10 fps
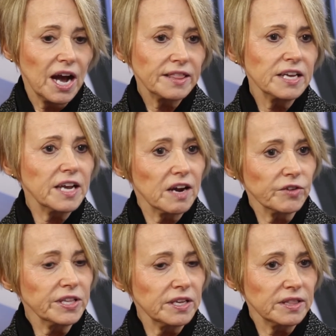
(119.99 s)
I think
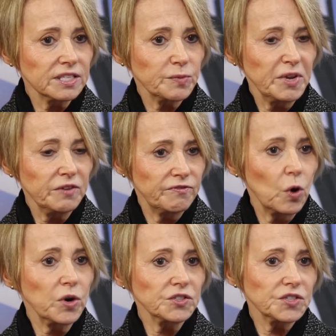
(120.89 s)
everything that's being
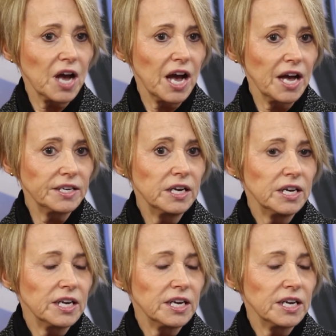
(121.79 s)
focused on